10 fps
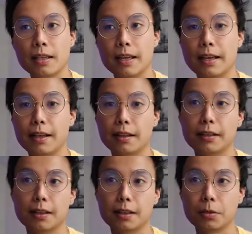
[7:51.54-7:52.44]
And
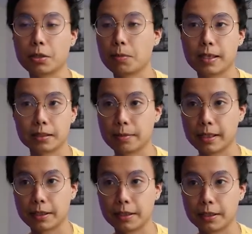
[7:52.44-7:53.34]
we're going back to
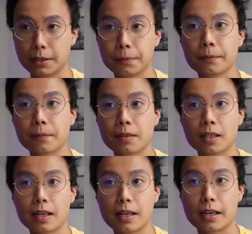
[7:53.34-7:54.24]
back here.
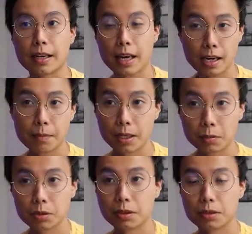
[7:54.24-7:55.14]
I am
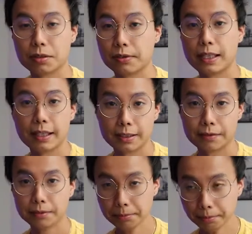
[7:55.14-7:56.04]
able to
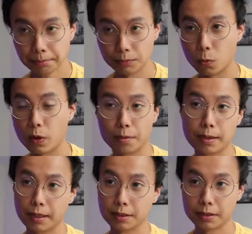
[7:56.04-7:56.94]
survive one
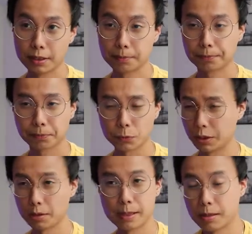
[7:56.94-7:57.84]
body slam, which
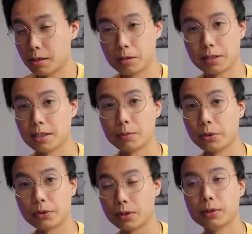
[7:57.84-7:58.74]
is about all he's able to
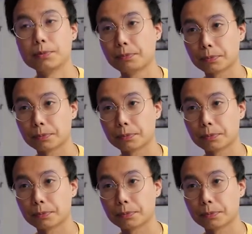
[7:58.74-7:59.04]
throw.